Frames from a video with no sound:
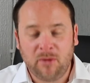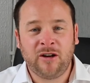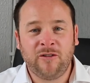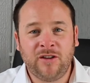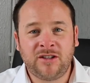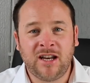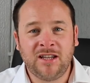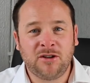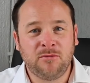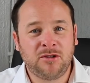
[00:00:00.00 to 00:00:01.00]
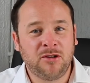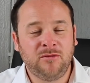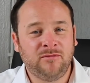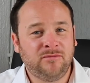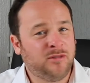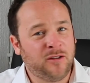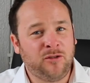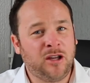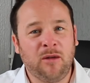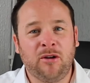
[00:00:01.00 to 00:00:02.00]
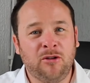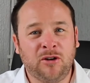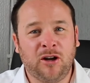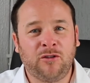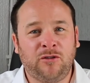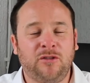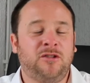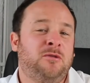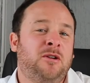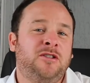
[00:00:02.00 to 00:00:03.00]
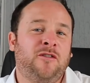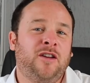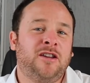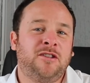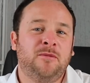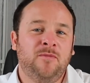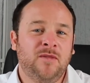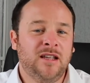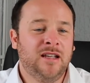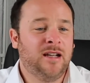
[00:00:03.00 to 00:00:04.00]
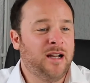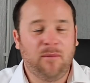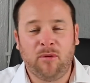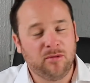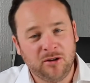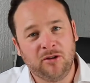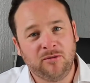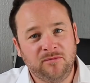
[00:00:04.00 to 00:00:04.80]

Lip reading: we going to fix it anytime soon? Well, if you keep bringing your cars to us to fix them, probably not.